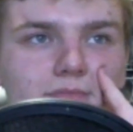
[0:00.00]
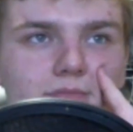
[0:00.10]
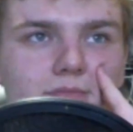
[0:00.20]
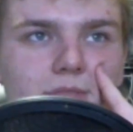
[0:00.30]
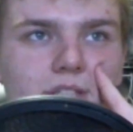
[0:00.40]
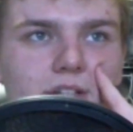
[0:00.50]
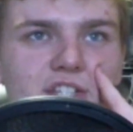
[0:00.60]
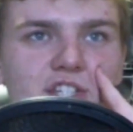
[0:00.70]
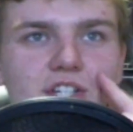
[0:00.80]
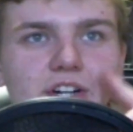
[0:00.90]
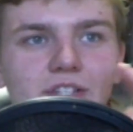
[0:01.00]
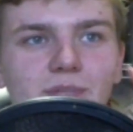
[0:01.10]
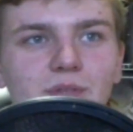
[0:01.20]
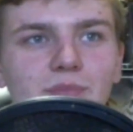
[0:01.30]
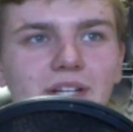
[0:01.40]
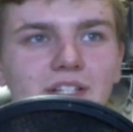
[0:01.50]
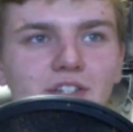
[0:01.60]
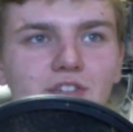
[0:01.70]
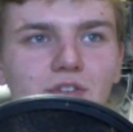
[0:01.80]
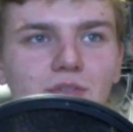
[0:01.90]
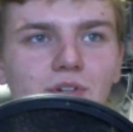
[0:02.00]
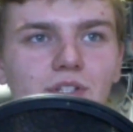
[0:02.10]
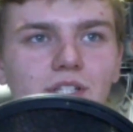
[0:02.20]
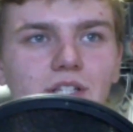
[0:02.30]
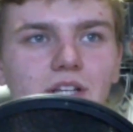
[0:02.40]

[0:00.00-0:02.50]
So let's just start with some of the basic shorter ones.